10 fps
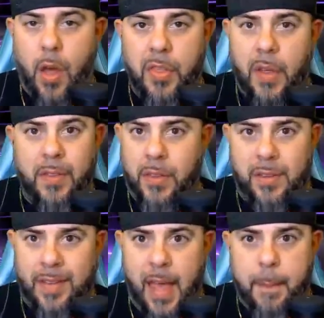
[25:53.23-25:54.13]

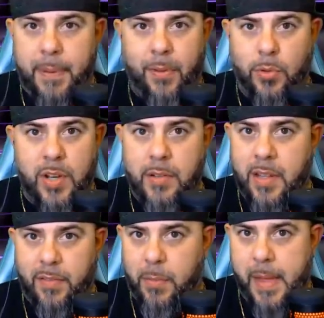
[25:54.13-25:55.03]
the episodes and
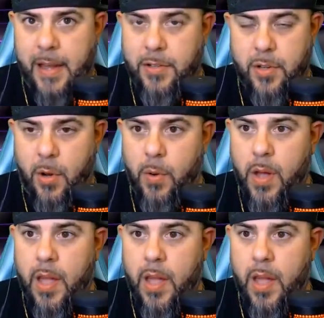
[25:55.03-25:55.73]
everything from that show.